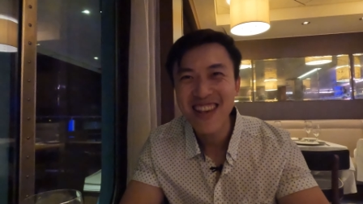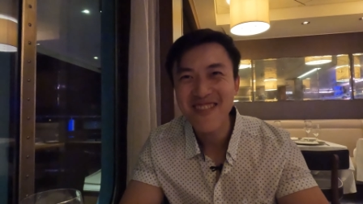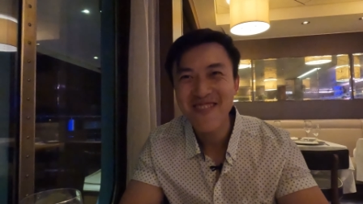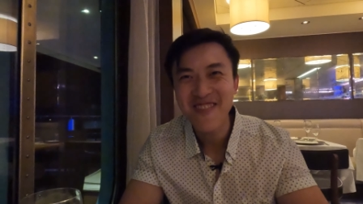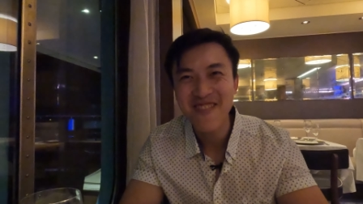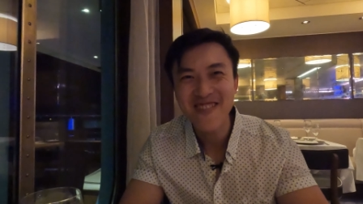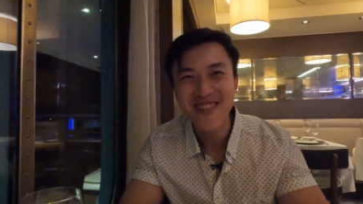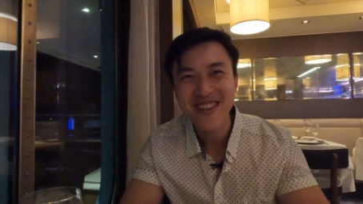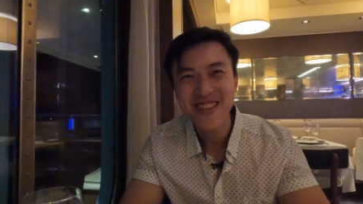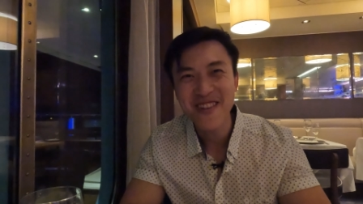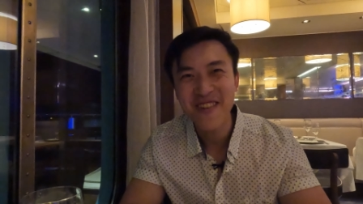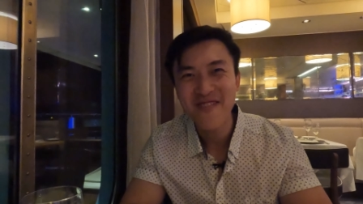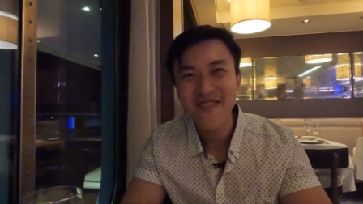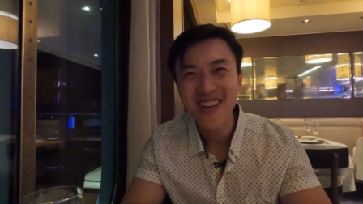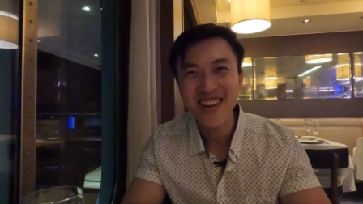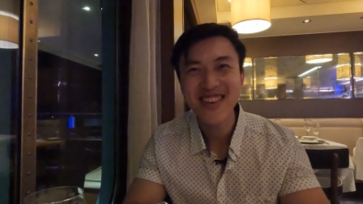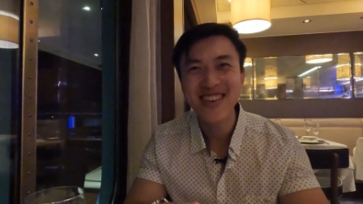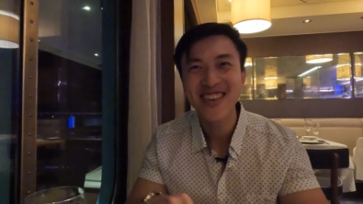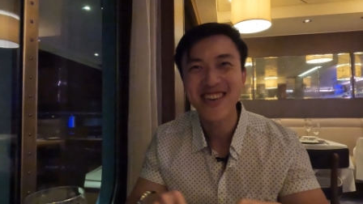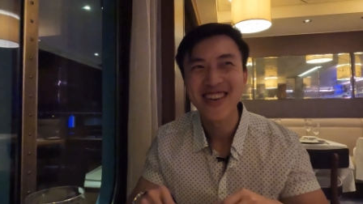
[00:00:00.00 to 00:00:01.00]
we more so
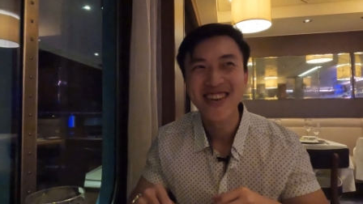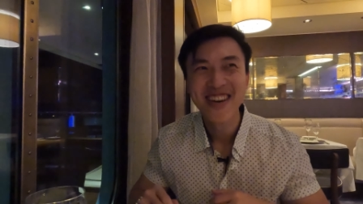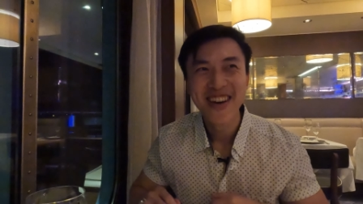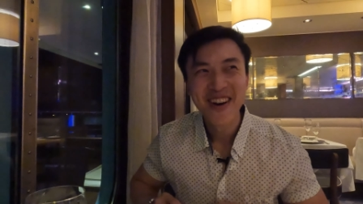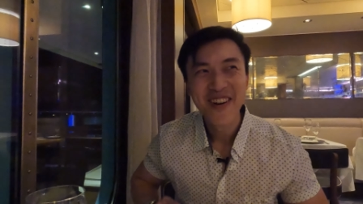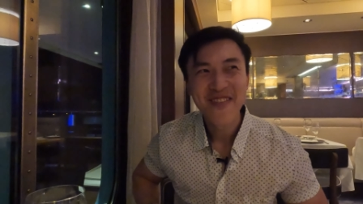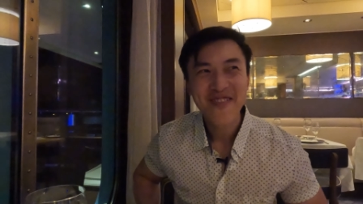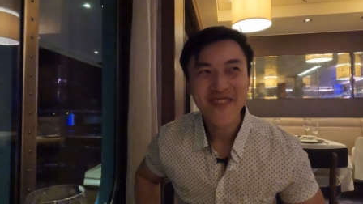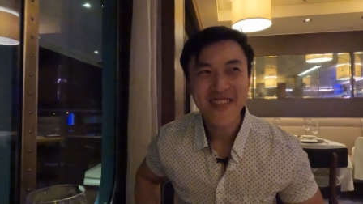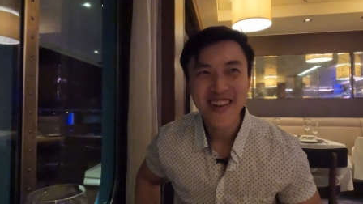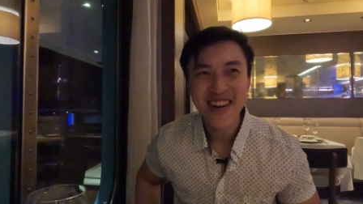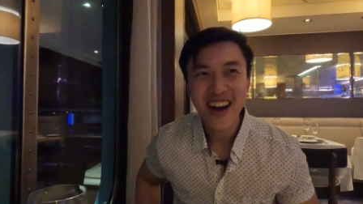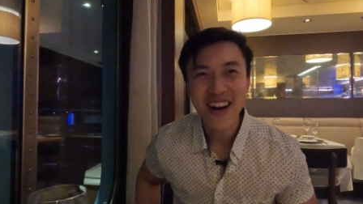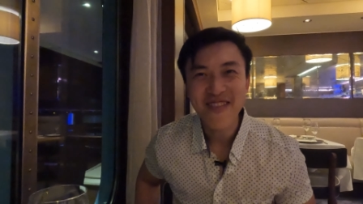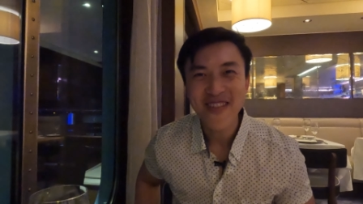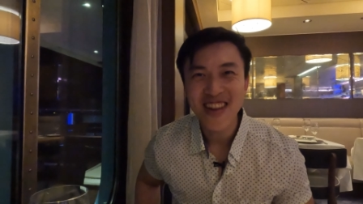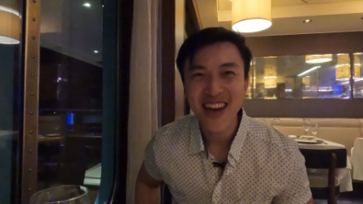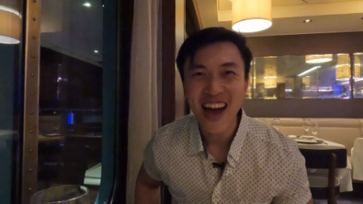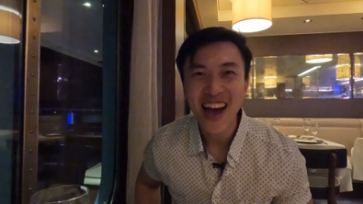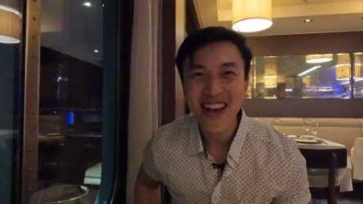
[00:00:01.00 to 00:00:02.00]
much but I'm
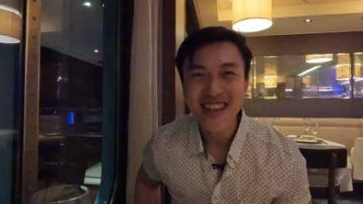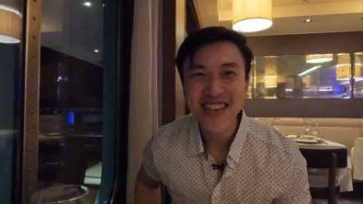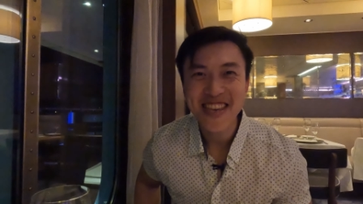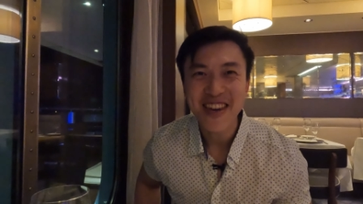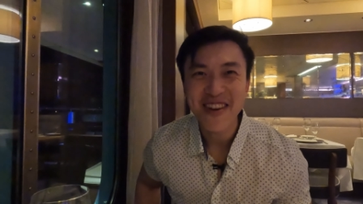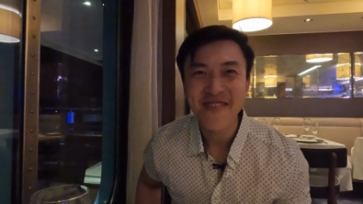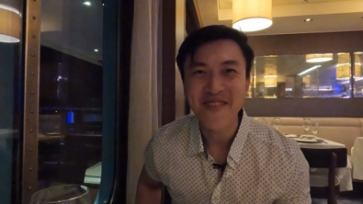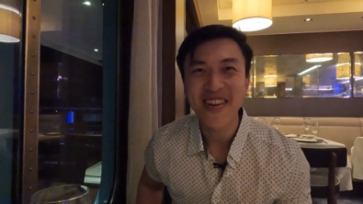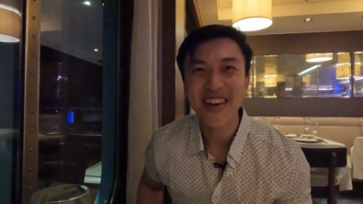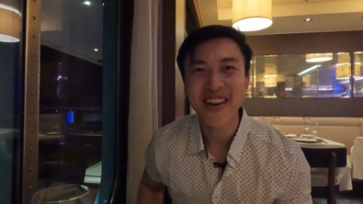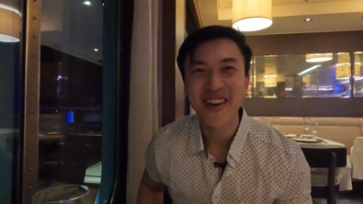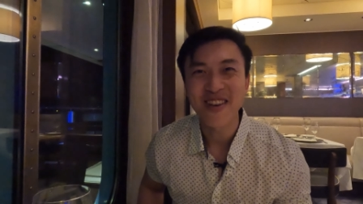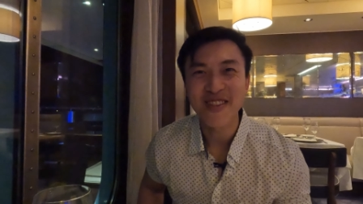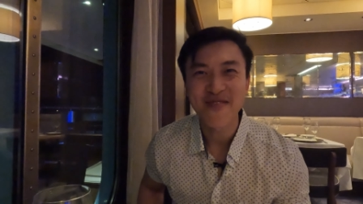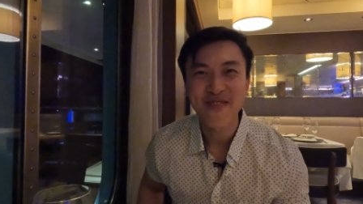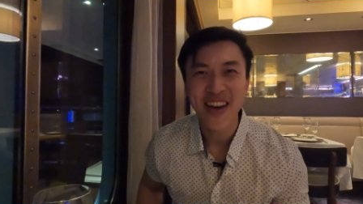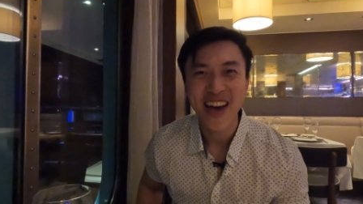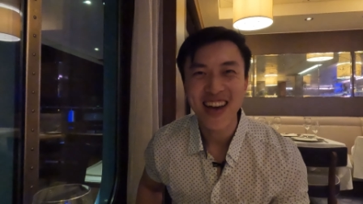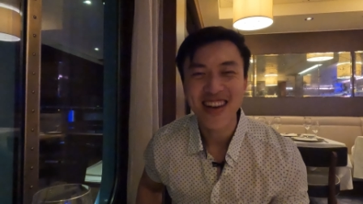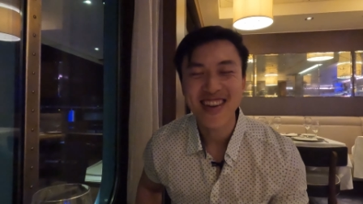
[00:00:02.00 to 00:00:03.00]
gonna ask him when he comes
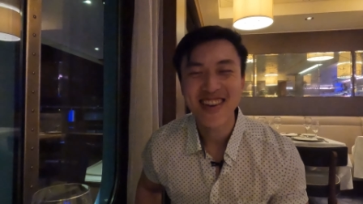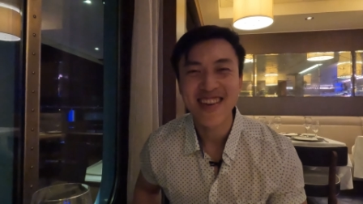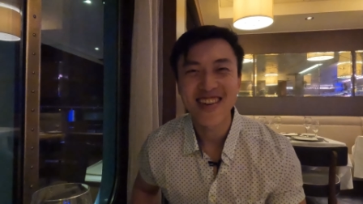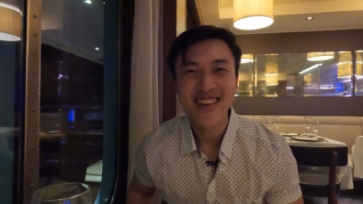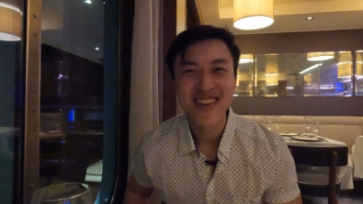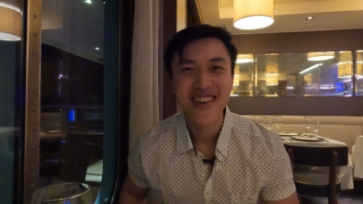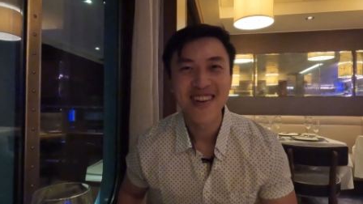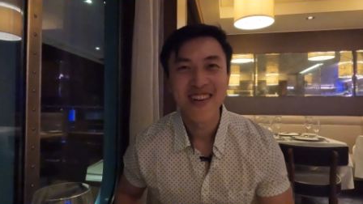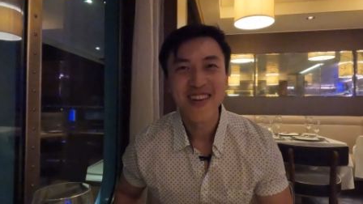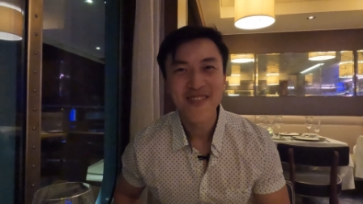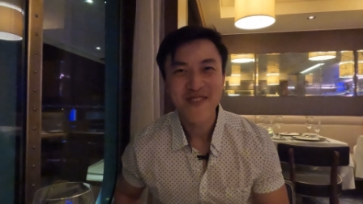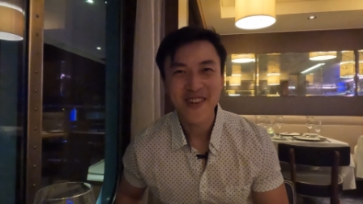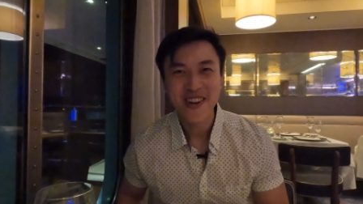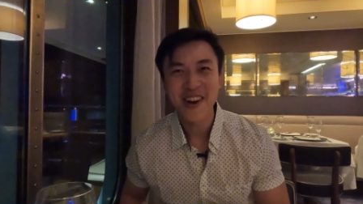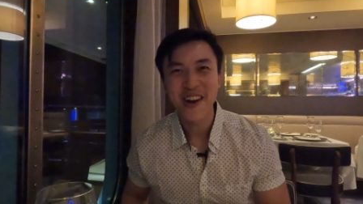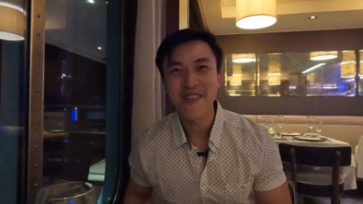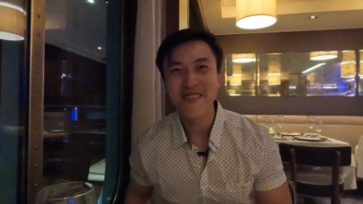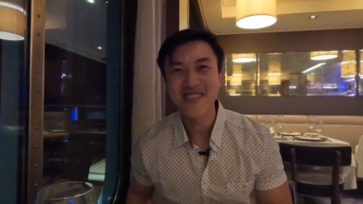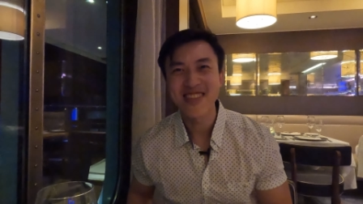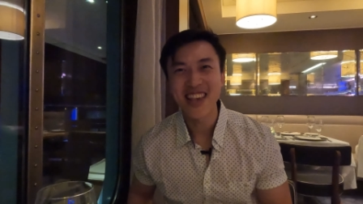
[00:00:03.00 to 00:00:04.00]
well, back for
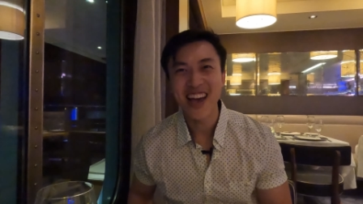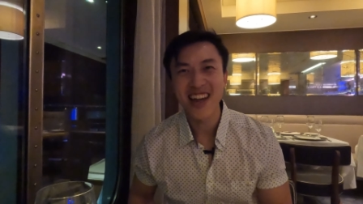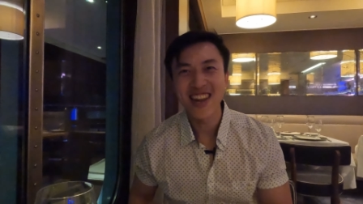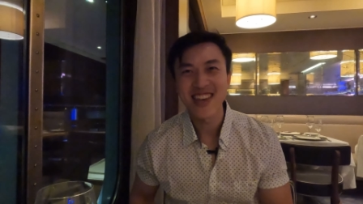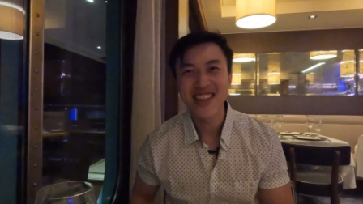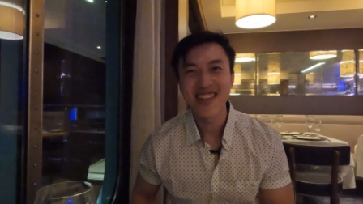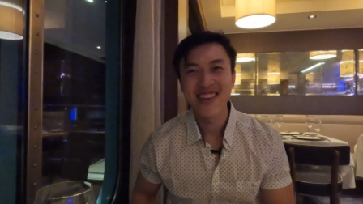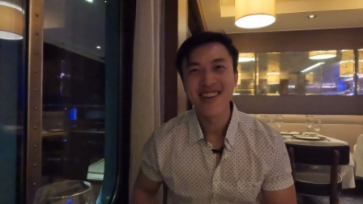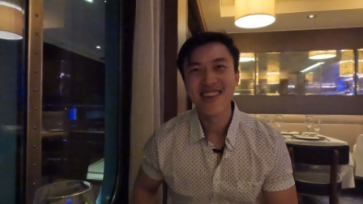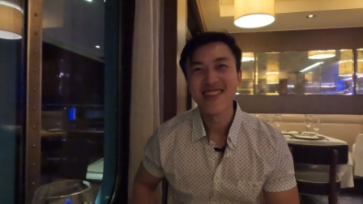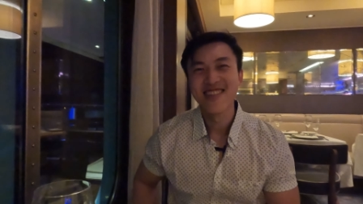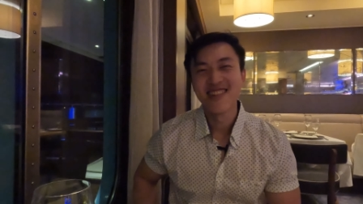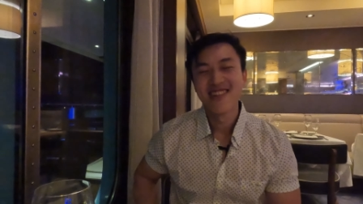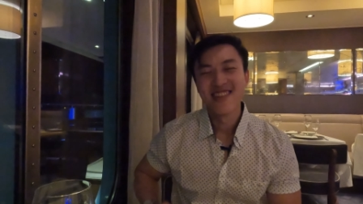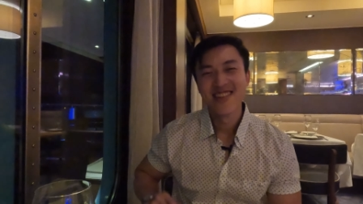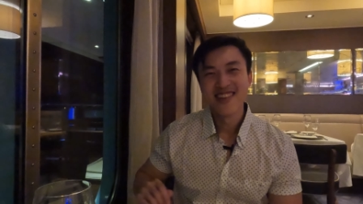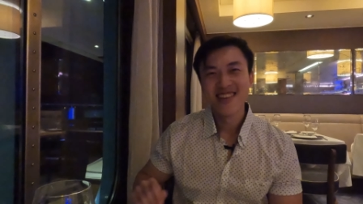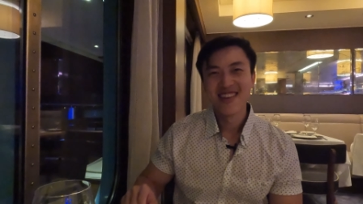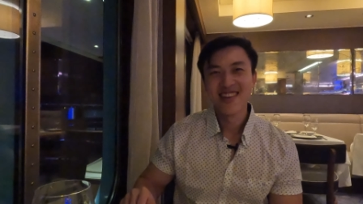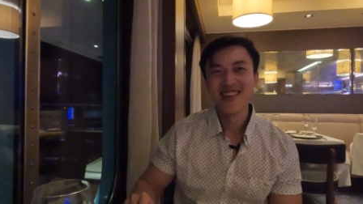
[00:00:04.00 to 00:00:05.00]
another salad.
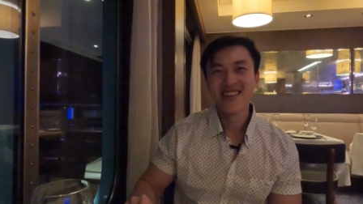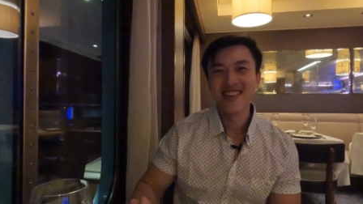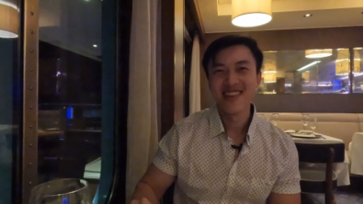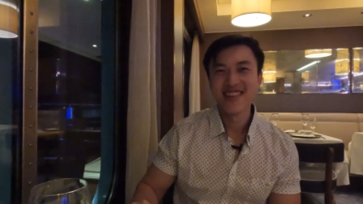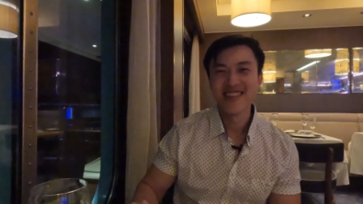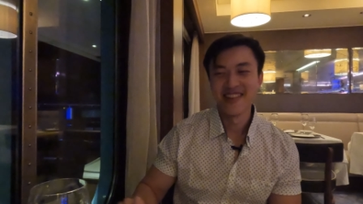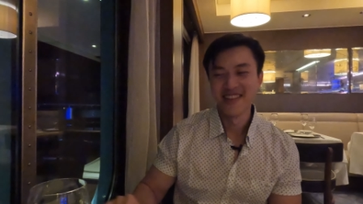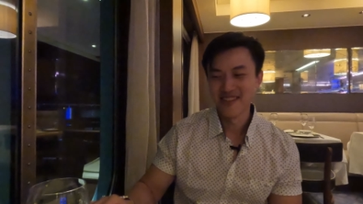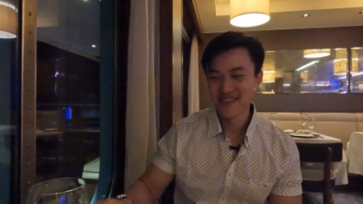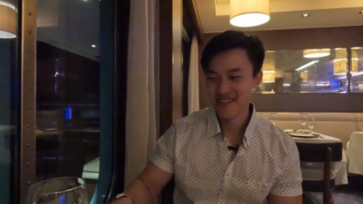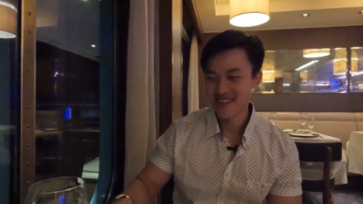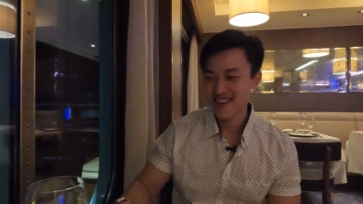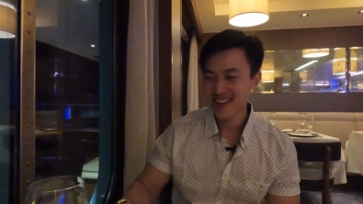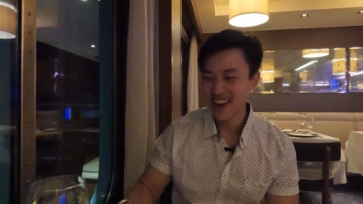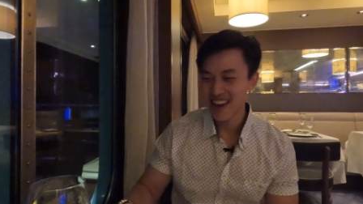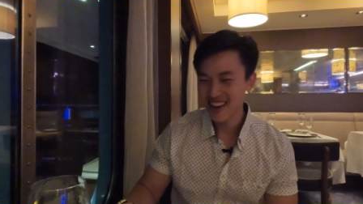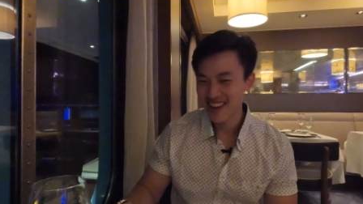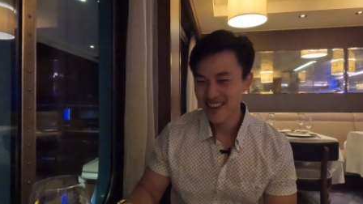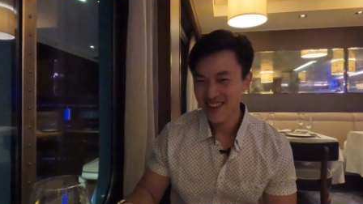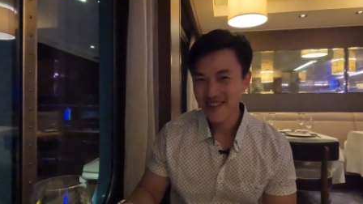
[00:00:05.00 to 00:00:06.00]
Okay.